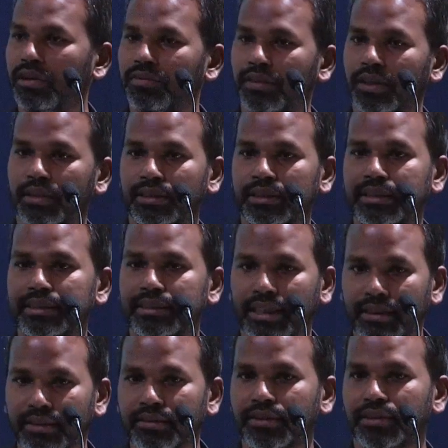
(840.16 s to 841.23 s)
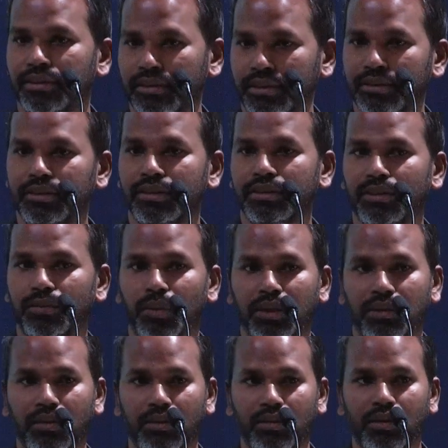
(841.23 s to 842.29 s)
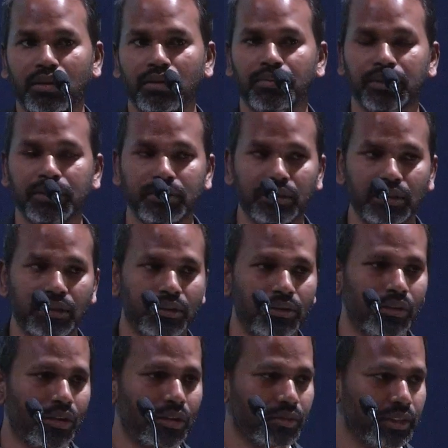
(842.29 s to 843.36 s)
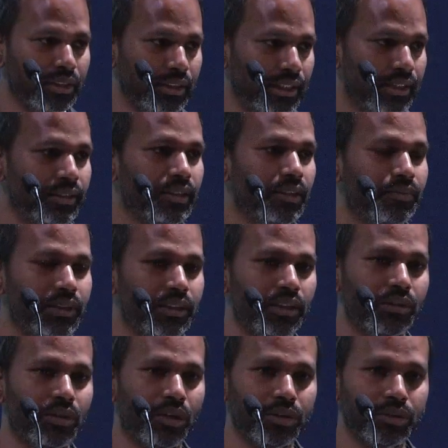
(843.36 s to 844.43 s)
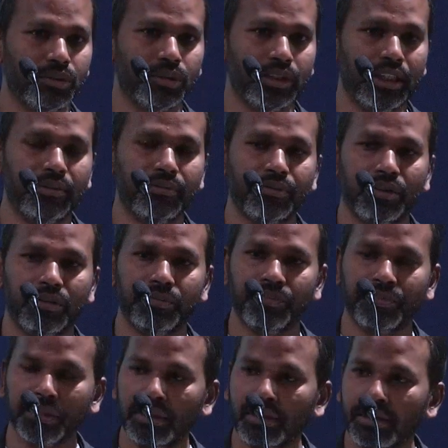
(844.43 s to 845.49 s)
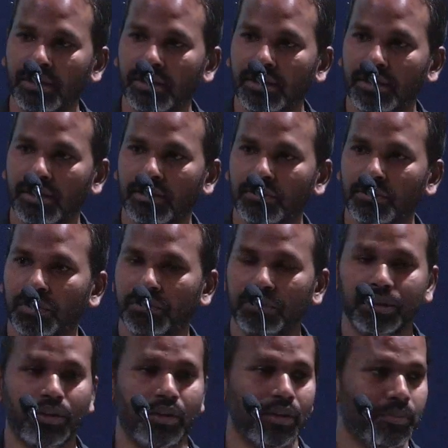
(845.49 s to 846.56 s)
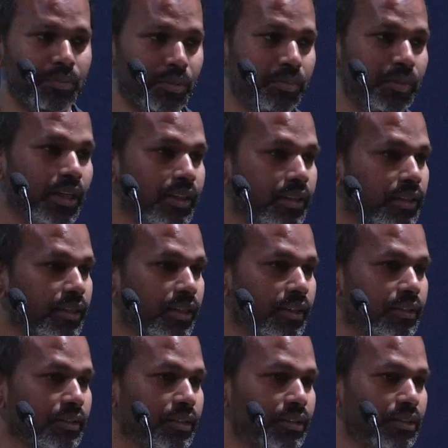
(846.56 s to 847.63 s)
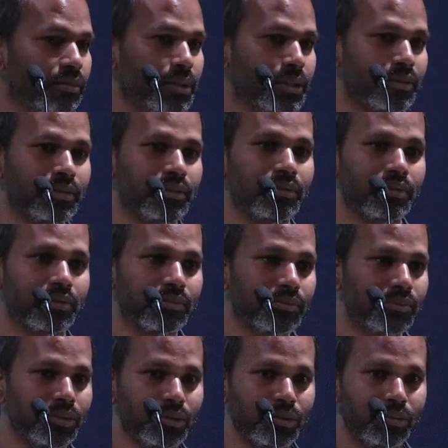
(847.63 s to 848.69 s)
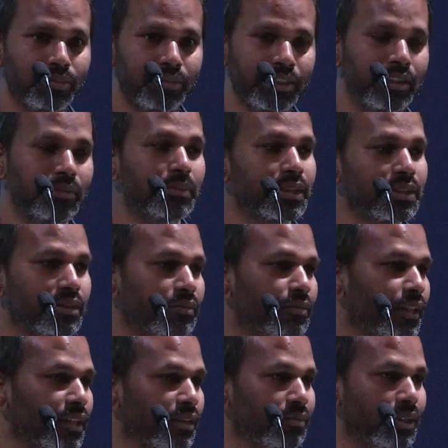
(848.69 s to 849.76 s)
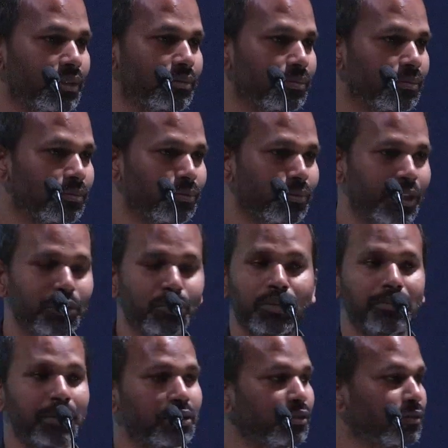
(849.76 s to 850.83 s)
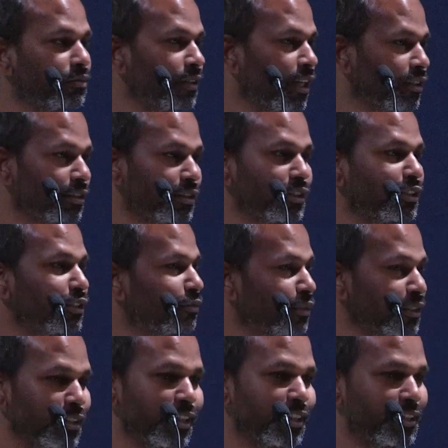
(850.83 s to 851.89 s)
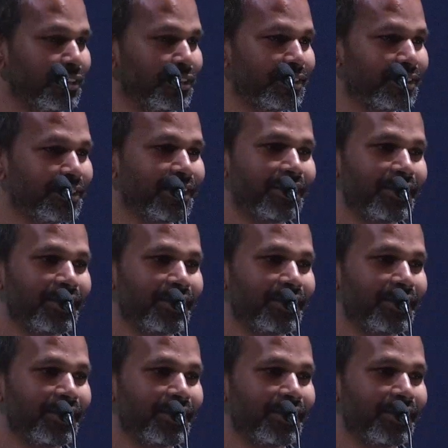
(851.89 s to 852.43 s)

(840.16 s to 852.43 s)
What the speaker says: of our secondary research, and a lot of the data that we did also came from what we'd call our proprietary data sets, which, to demystify it, we went to a bunch of factories and facilities,